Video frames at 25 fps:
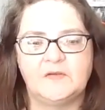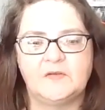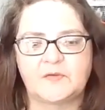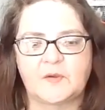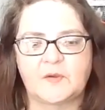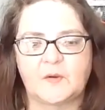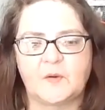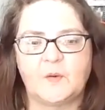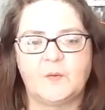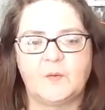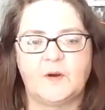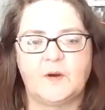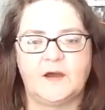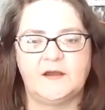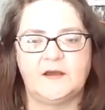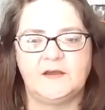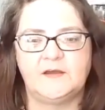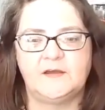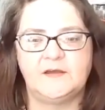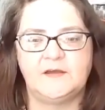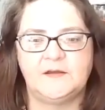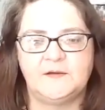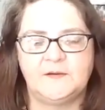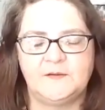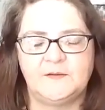So
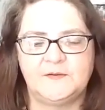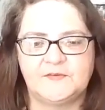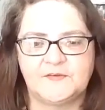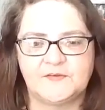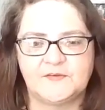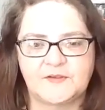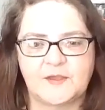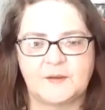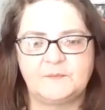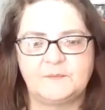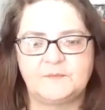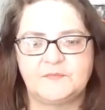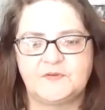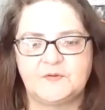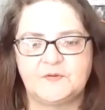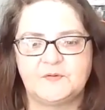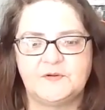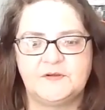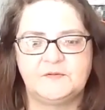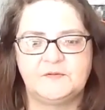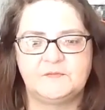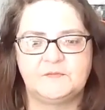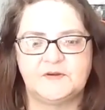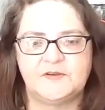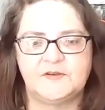I just kept
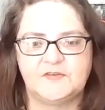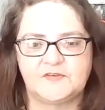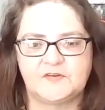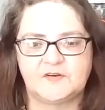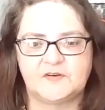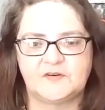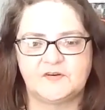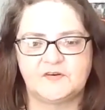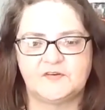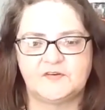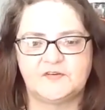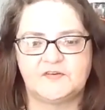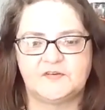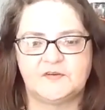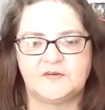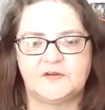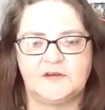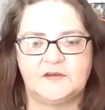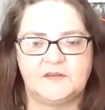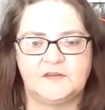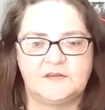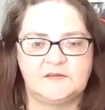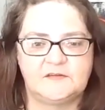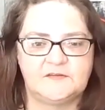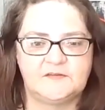doing research
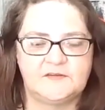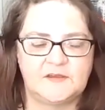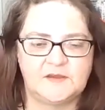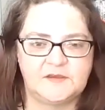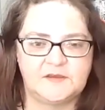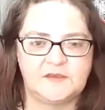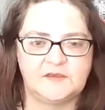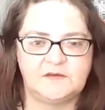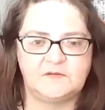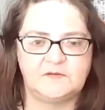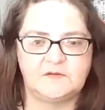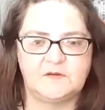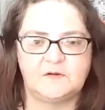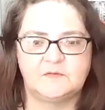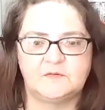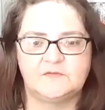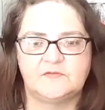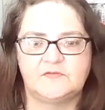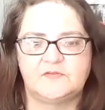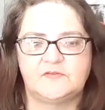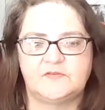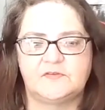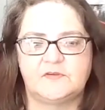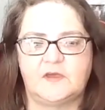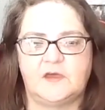and taking
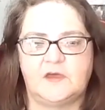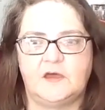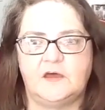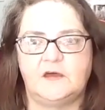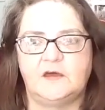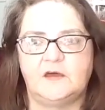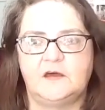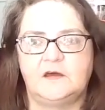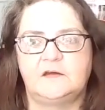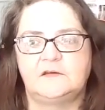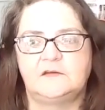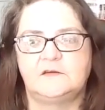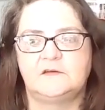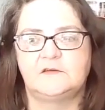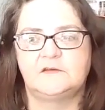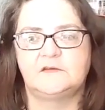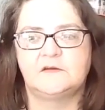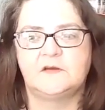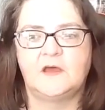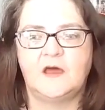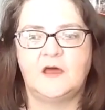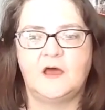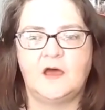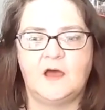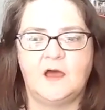notes, and
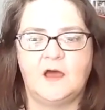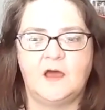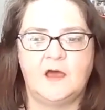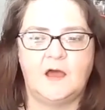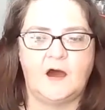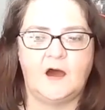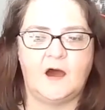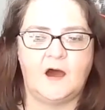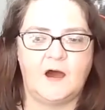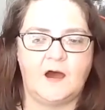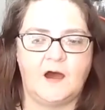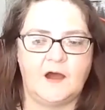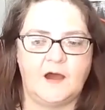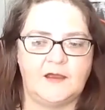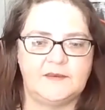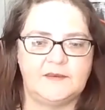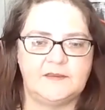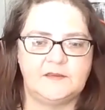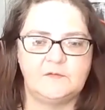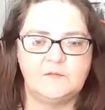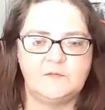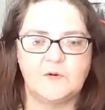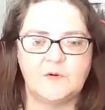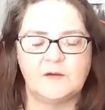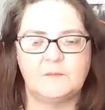I
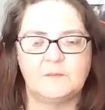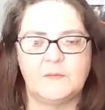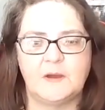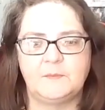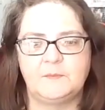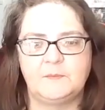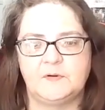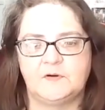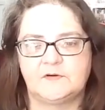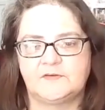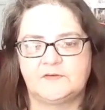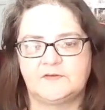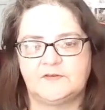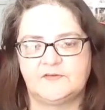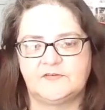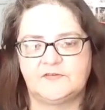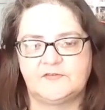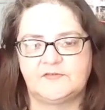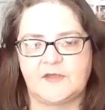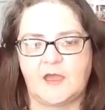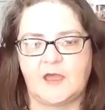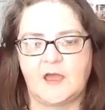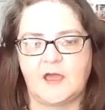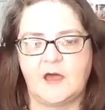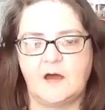didn't want my book to
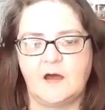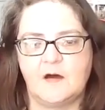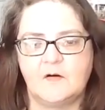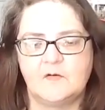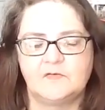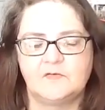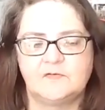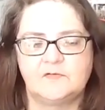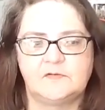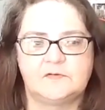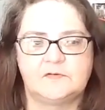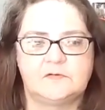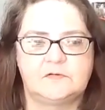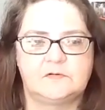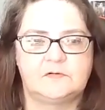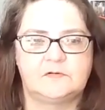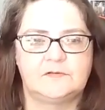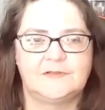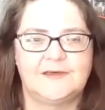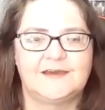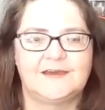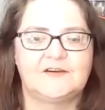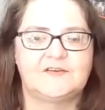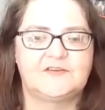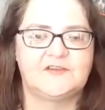sound
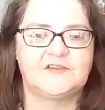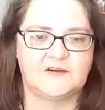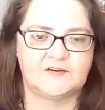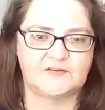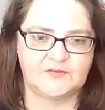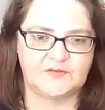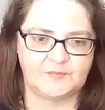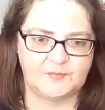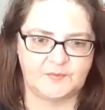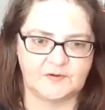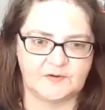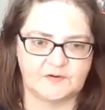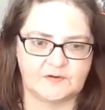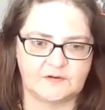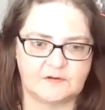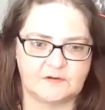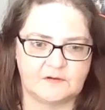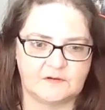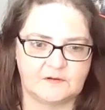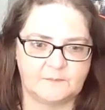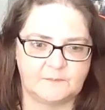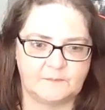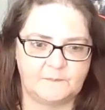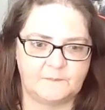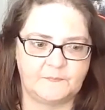like a textbook.
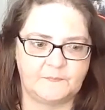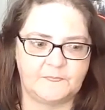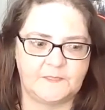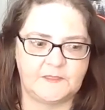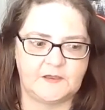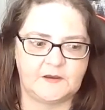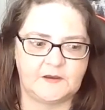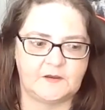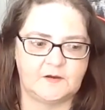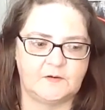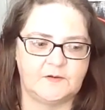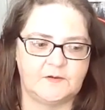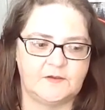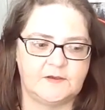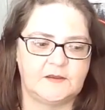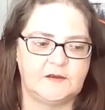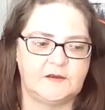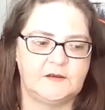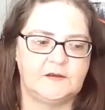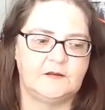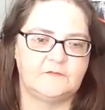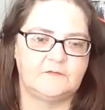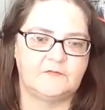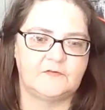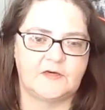You know, you
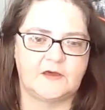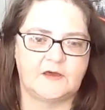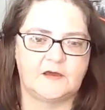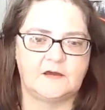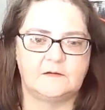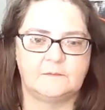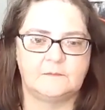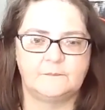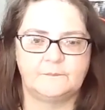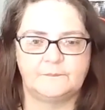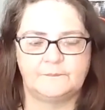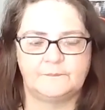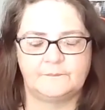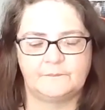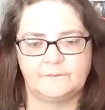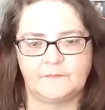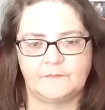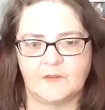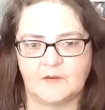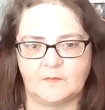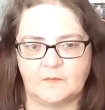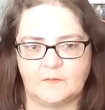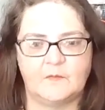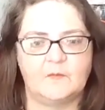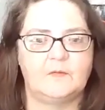get enough of that
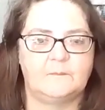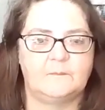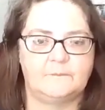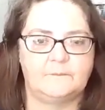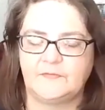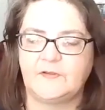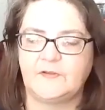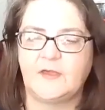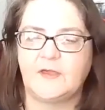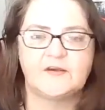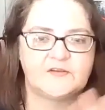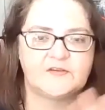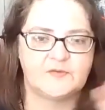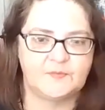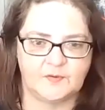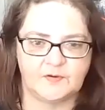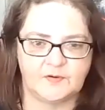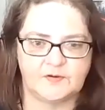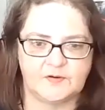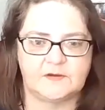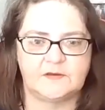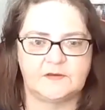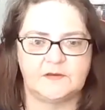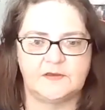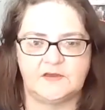
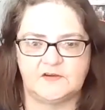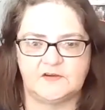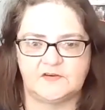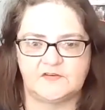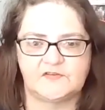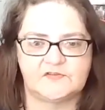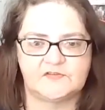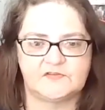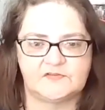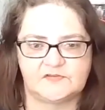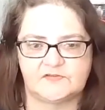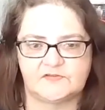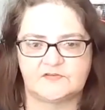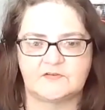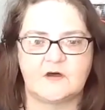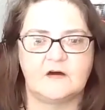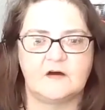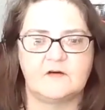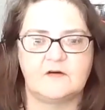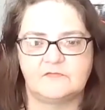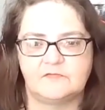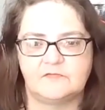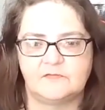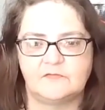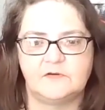textbook-ish
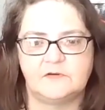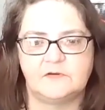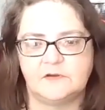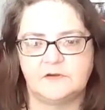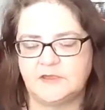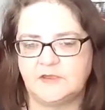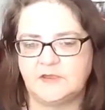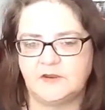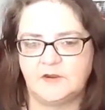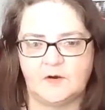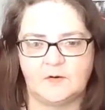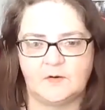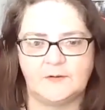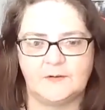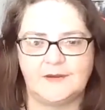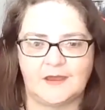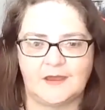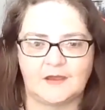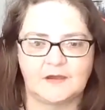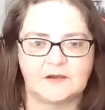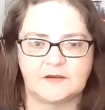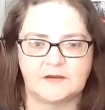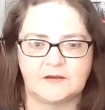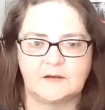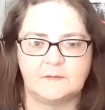stuff, you know, in
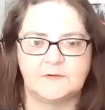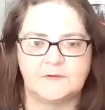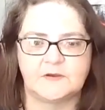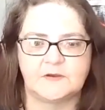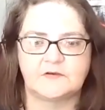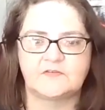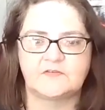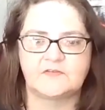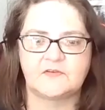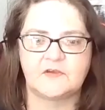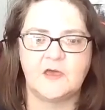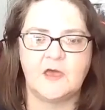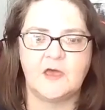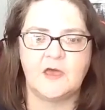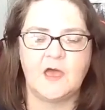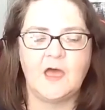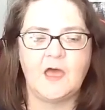academics.